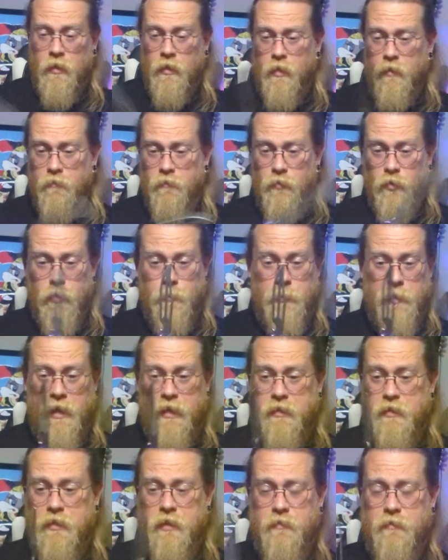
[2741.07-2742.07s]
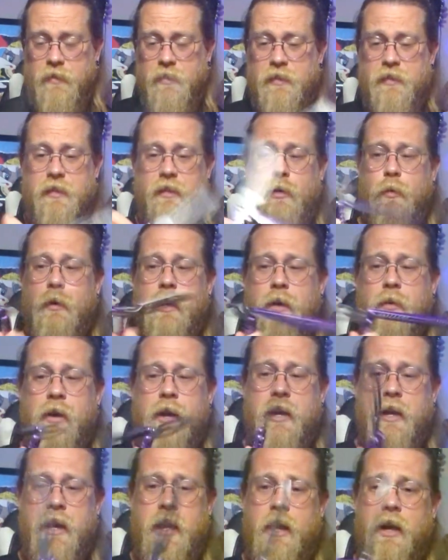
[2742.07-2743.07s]
The Volp, I'd give this thing away
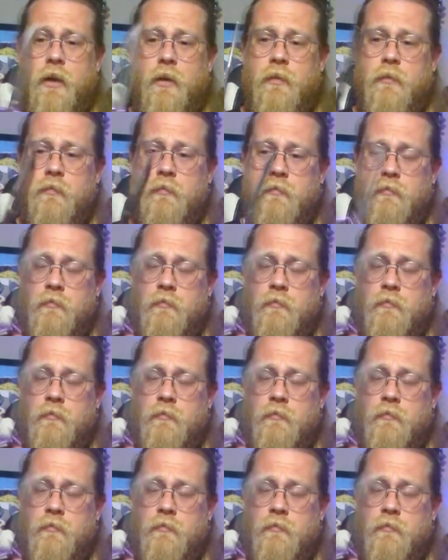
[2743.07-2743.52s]
right now.